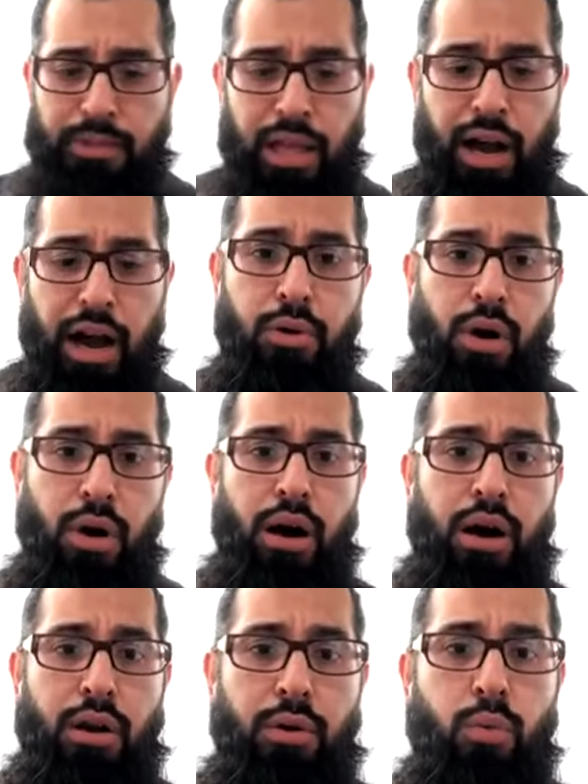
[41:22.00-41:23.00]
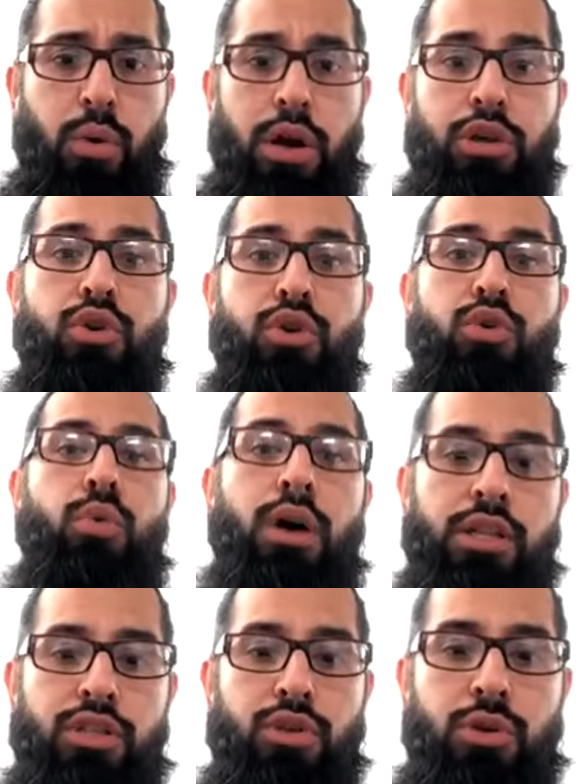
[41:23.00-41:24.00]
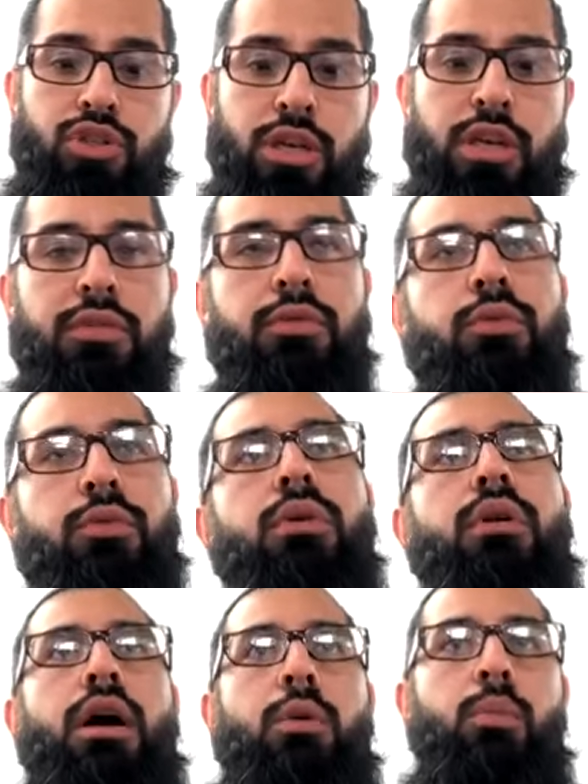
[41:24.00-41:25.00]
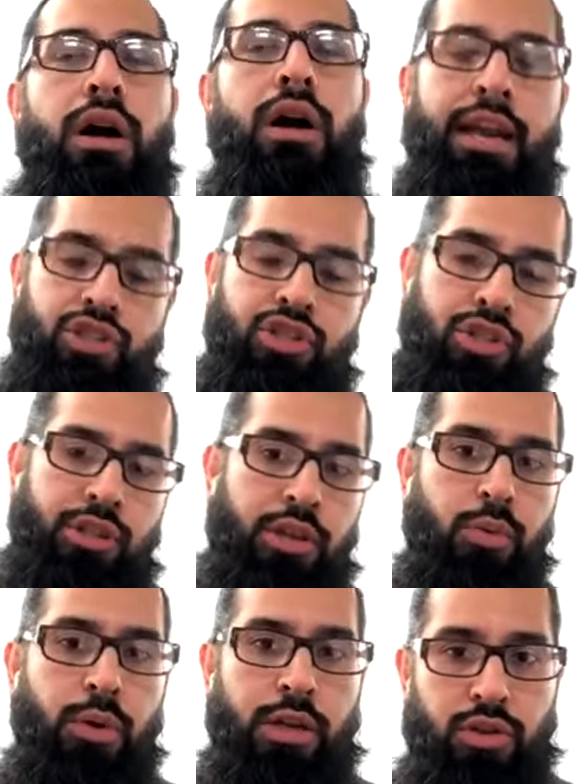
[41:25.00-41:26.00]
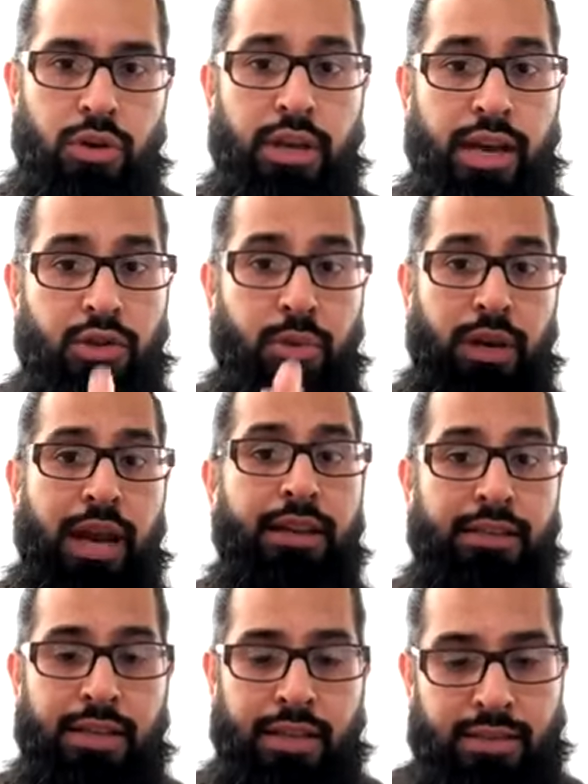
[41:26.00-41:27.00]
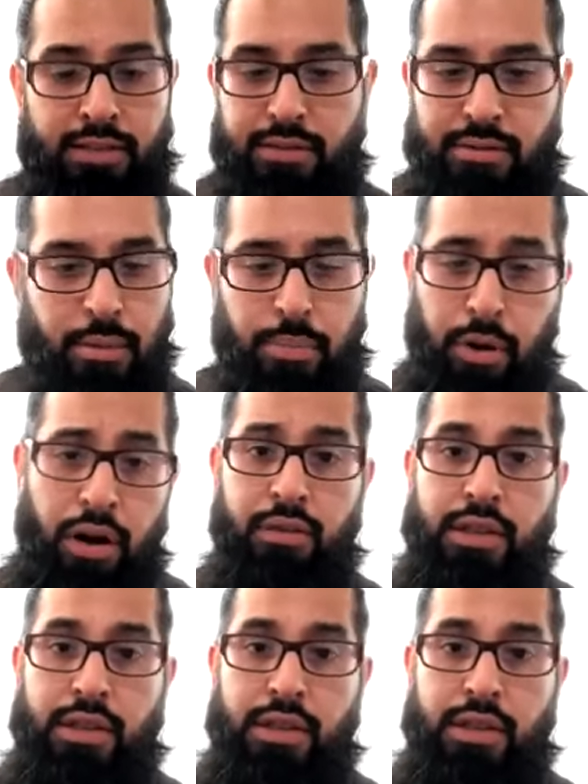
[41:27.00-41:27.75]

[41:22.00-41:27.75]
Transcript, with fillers: on on what you want to achieve, what connection that you want. So yes, Queen Hecate is part of it,